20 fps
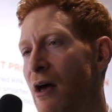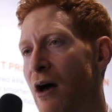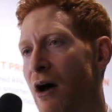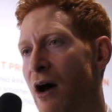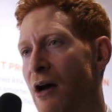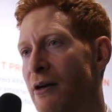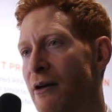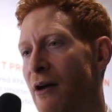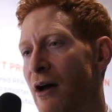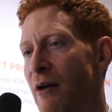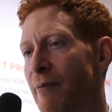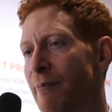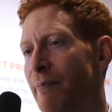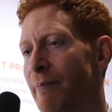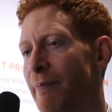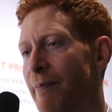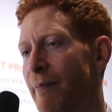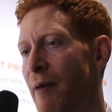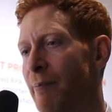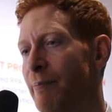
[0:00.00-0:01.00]

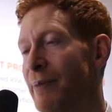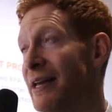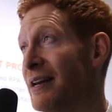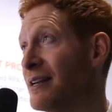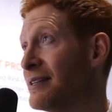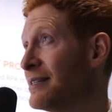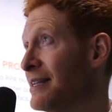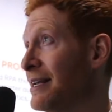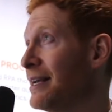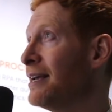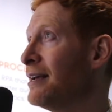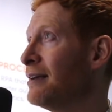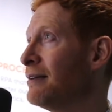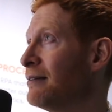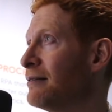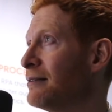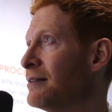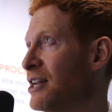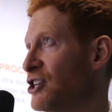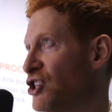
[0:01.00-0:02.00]

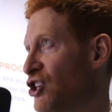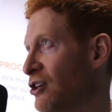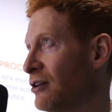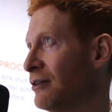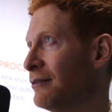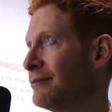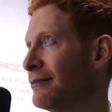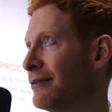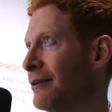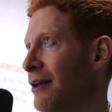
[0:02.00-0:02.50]
B2C digital,